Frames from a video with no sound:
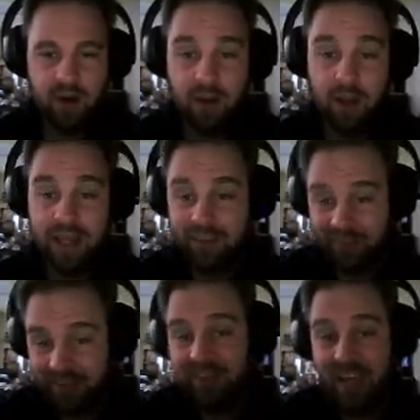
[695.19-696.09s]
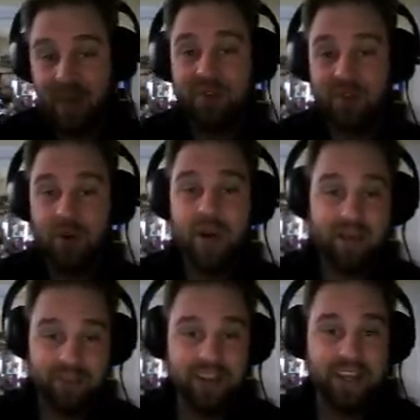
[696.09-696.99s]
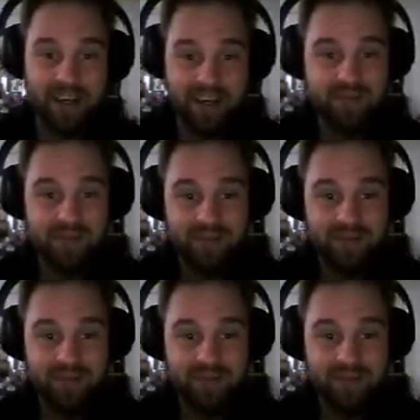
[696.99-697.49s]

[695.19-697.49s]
Oh, look at that. You see the zombies going after Leon.